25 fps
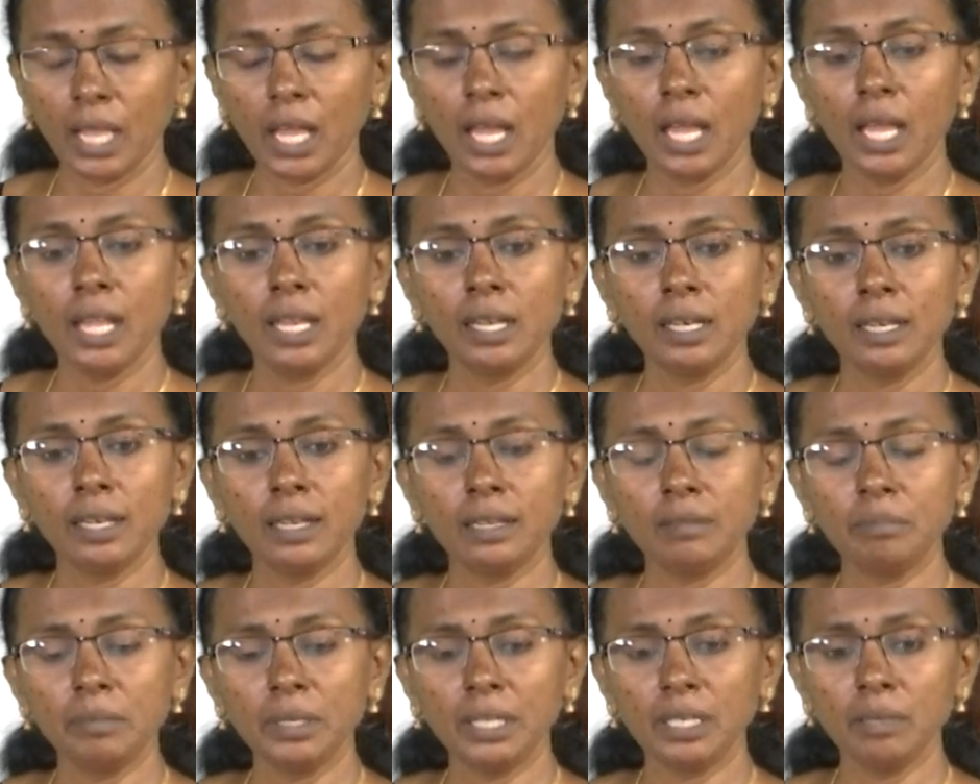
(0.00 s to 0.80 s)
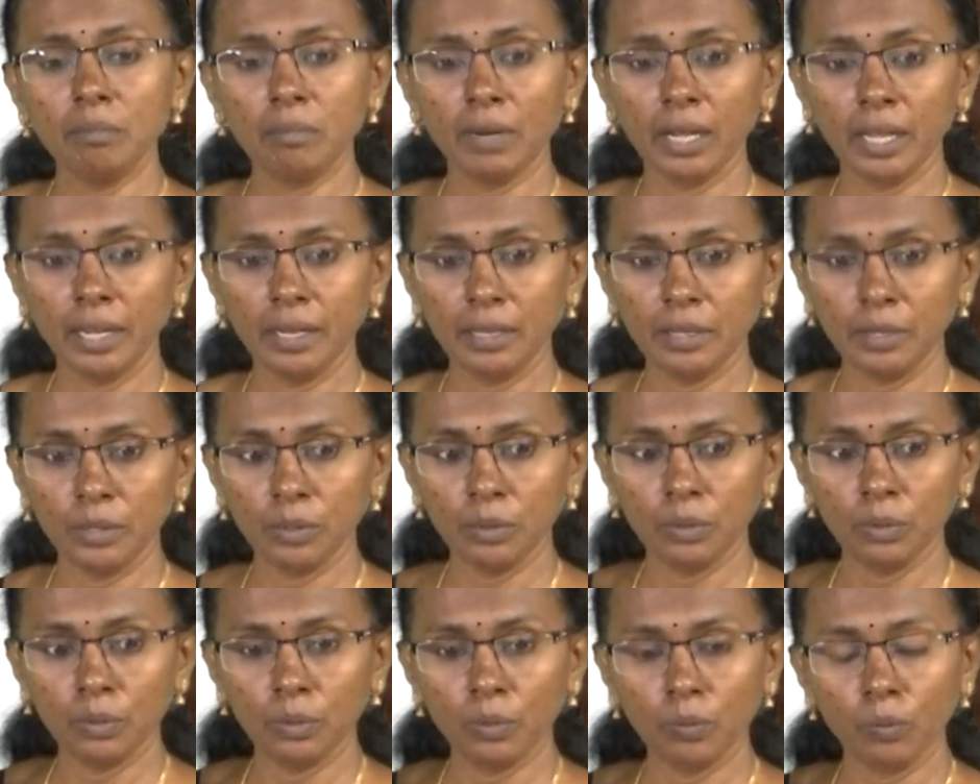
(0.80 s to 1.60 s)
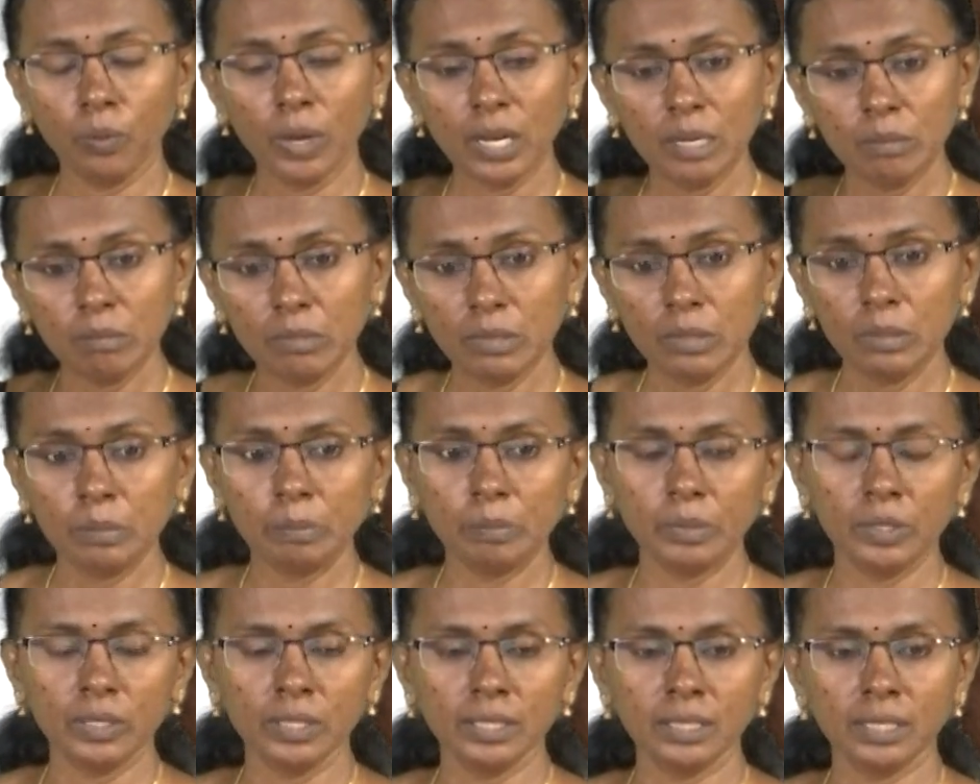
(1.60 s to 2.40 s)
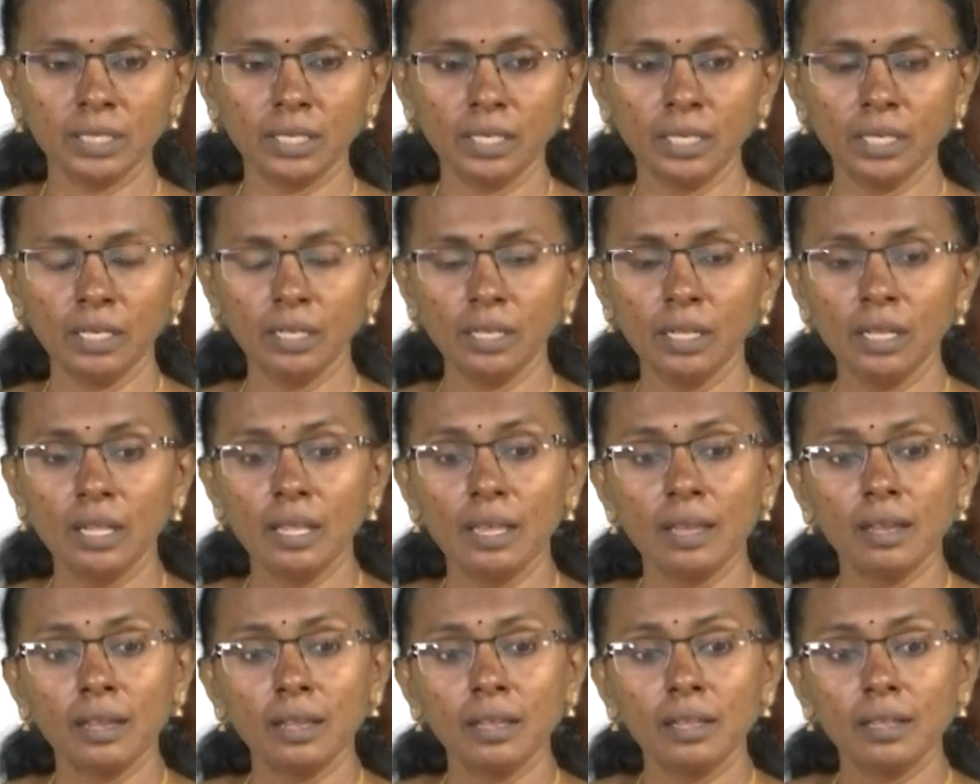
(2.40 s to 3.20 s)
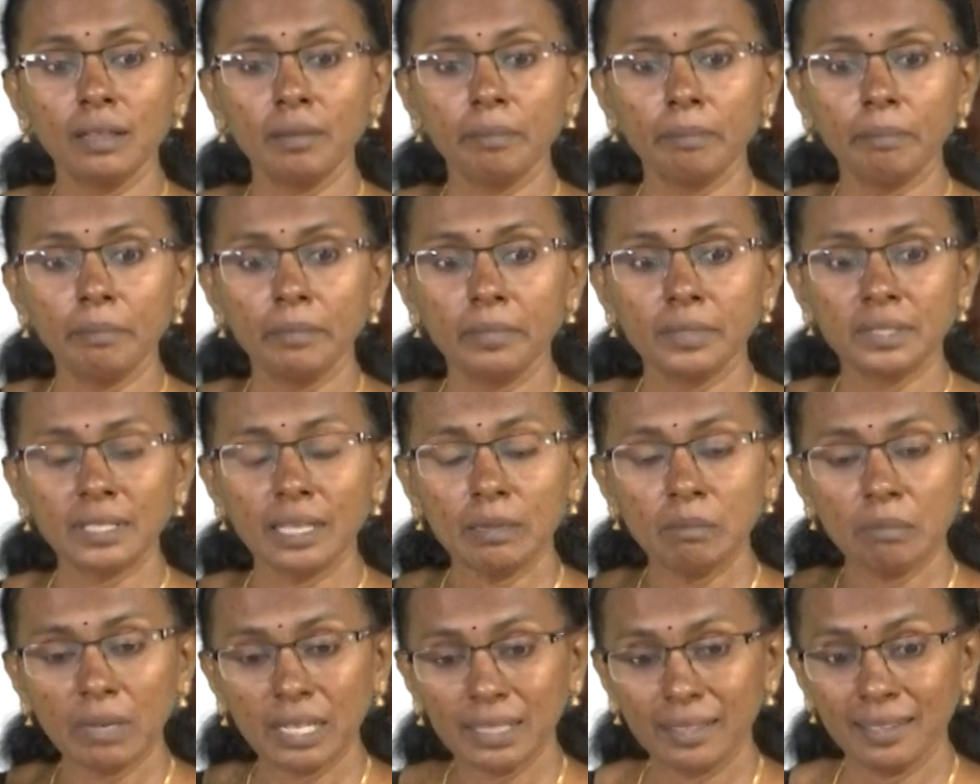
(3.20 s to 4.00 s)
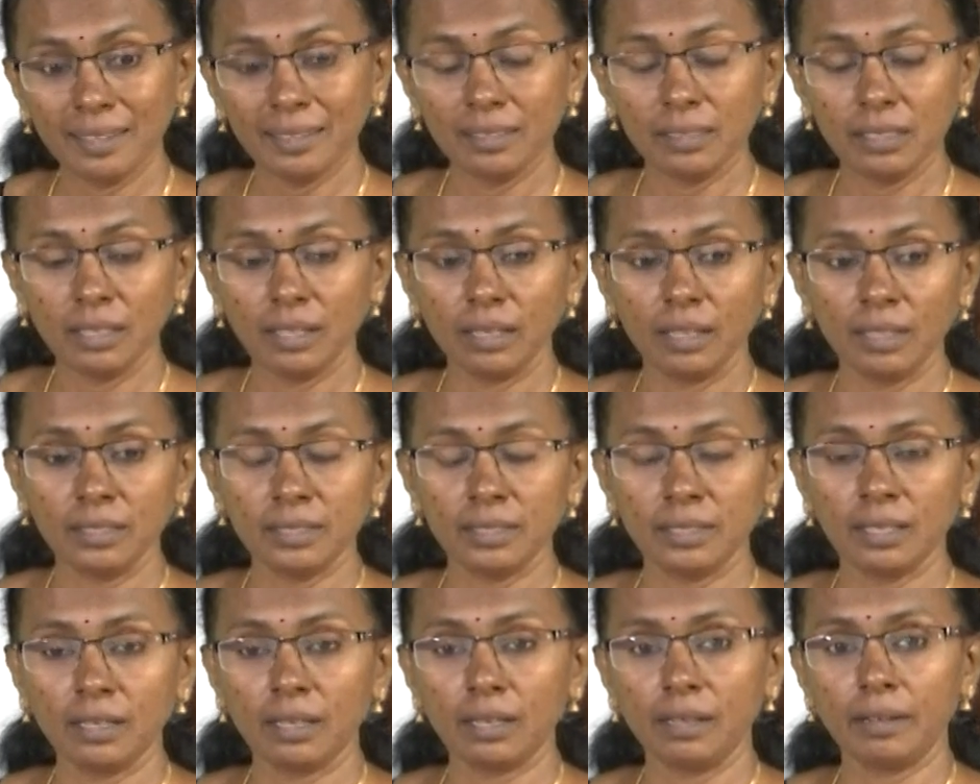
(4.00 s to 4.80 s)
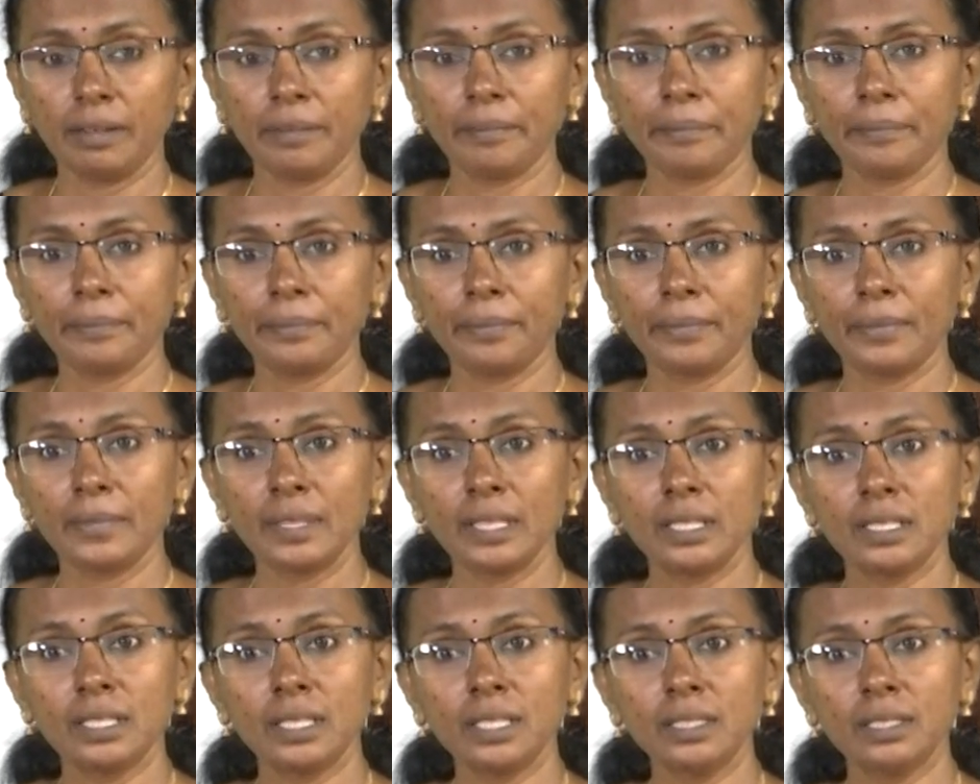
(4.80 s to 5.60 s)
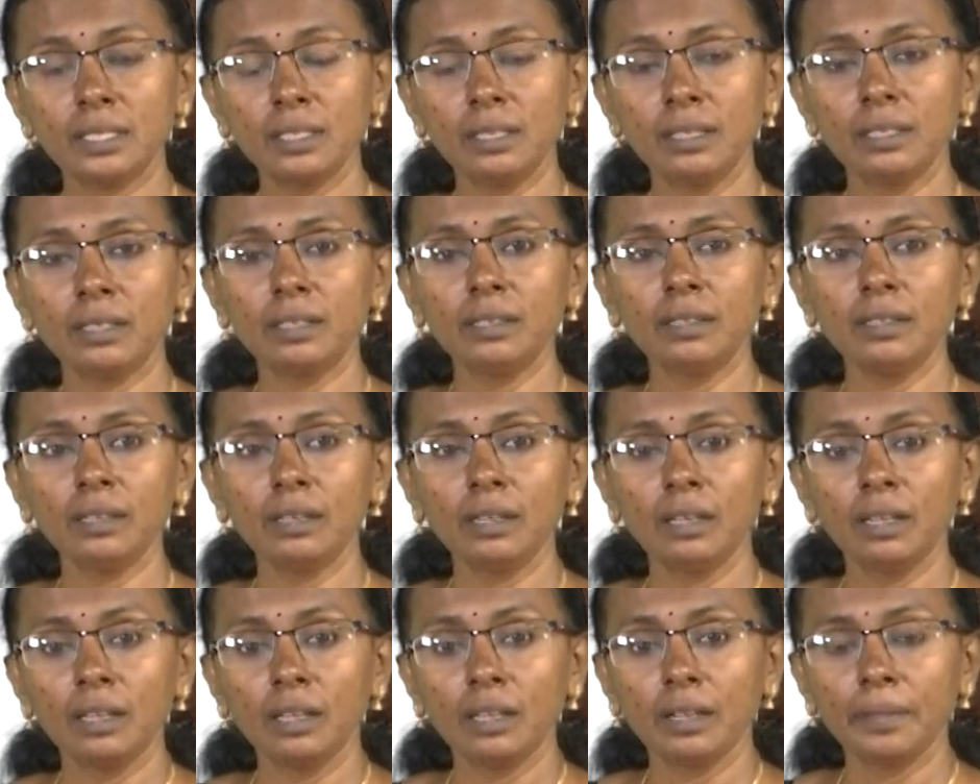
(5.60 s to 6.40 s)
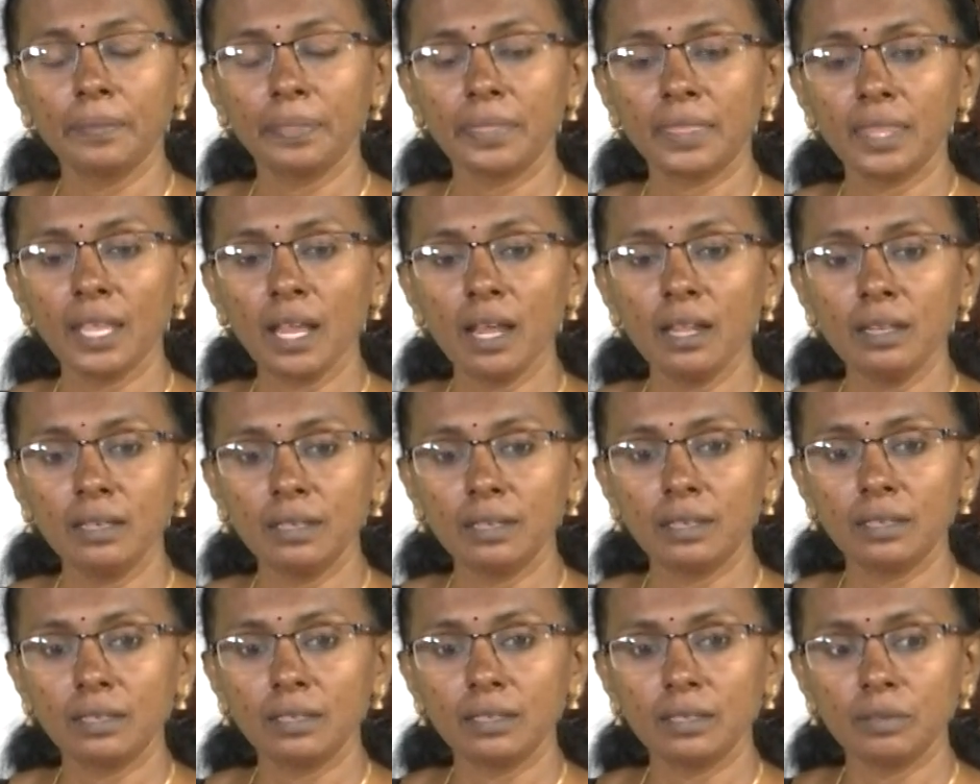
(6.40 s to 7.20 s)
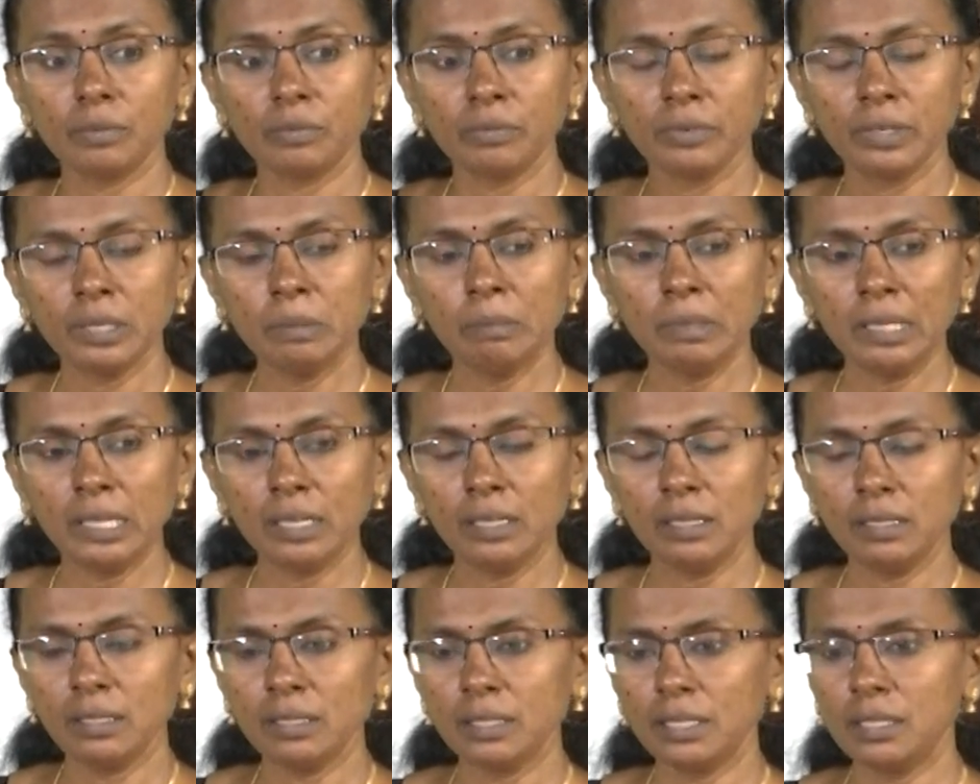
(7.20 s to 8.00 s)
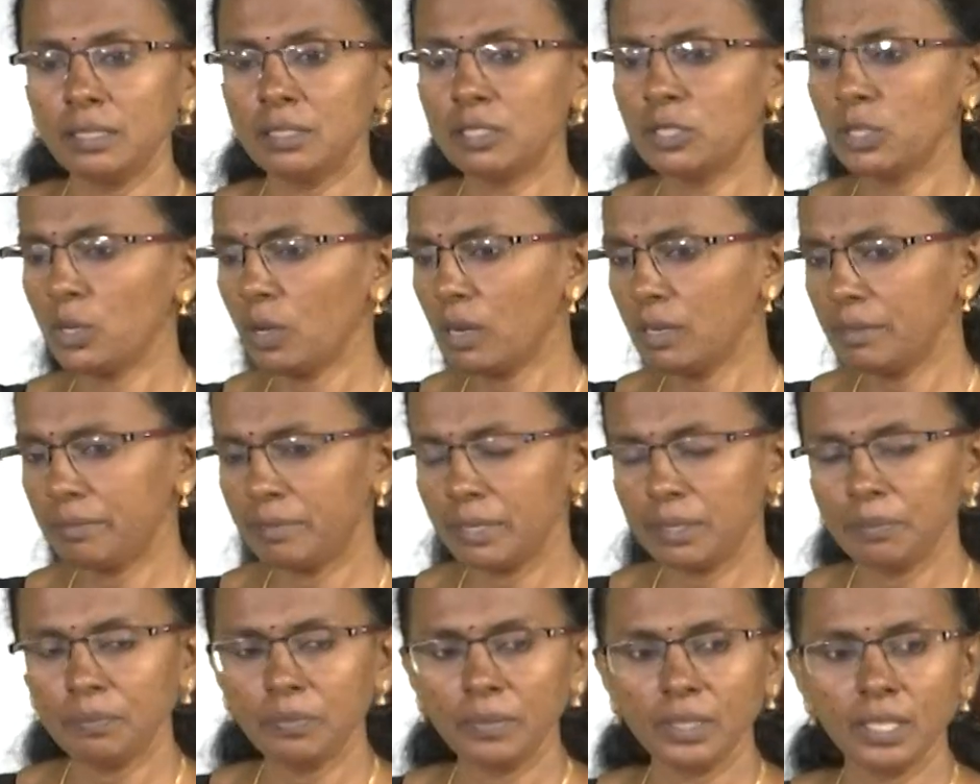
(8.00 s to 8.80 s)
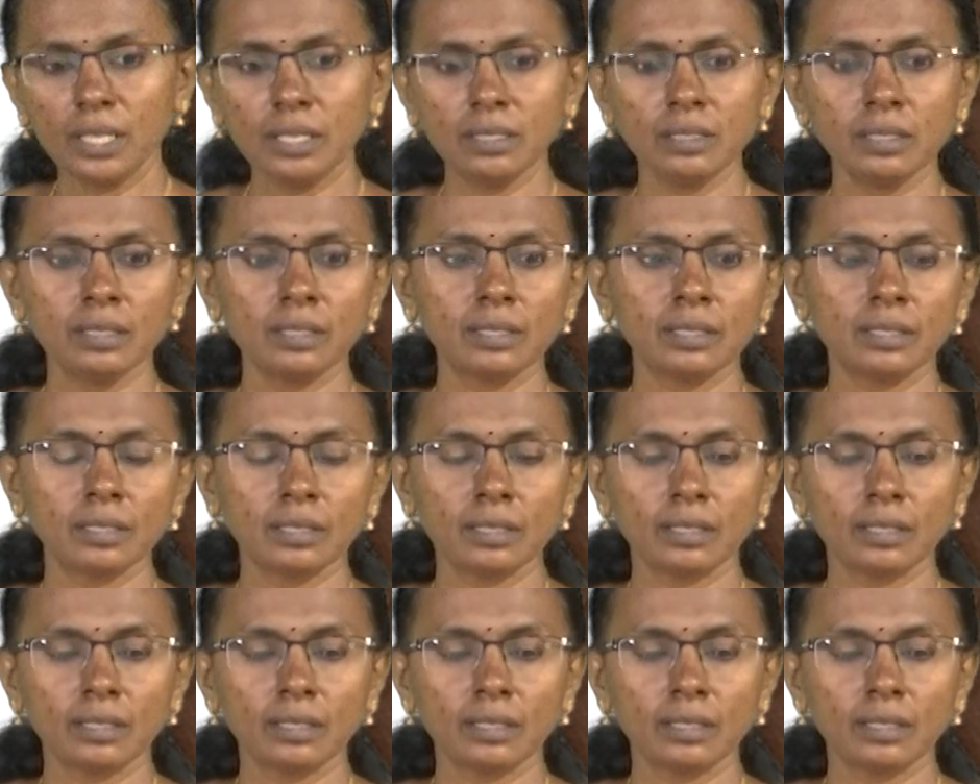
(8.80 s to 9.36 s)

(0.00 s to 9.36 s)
And let me remind you one more person, Saint Mother Teresa. See children, that woman, she is not from this